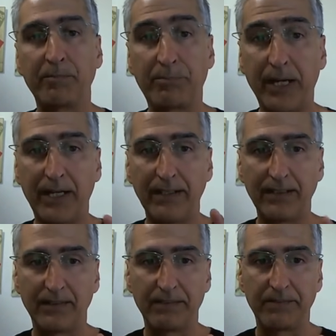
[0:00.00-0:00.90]
But
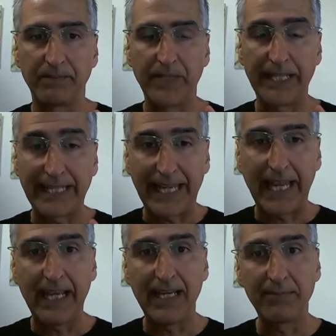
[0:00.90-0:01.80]
it
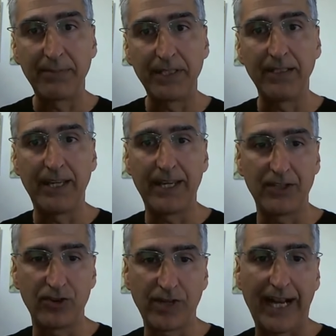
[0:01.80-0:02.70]
can be a
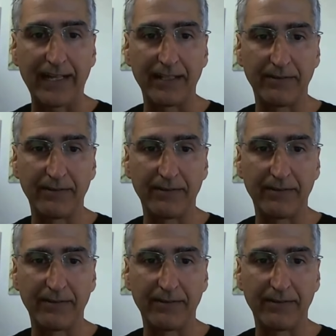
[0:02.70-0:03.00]
crack.